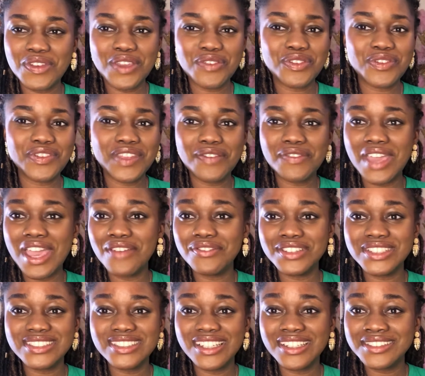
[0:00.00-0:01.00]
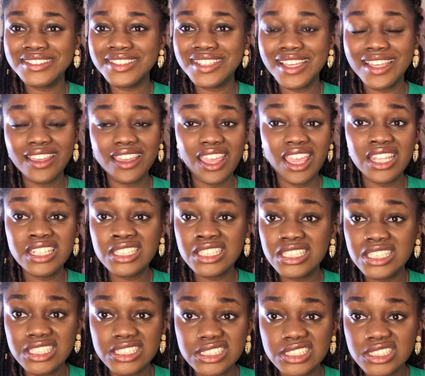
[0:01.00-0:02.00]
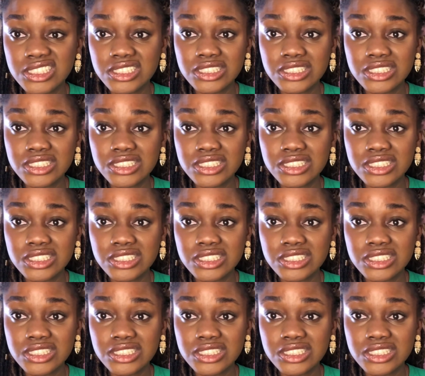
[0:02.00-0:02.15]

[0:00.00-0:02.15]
if you've never ever done anything